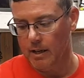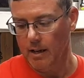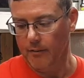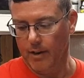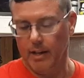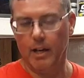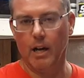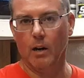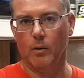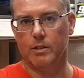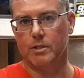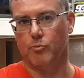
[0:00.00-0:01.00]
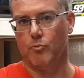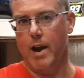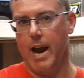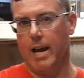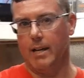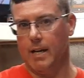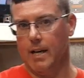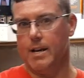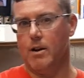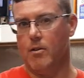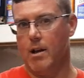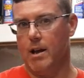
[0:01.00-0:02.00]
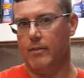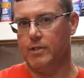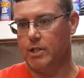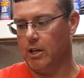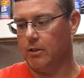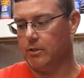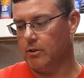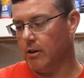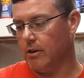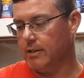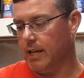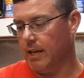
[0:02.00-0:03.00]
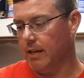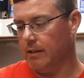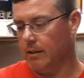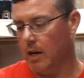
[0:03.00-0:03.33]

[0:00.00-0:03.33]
if I know it's rain and I don't have shelter or tent,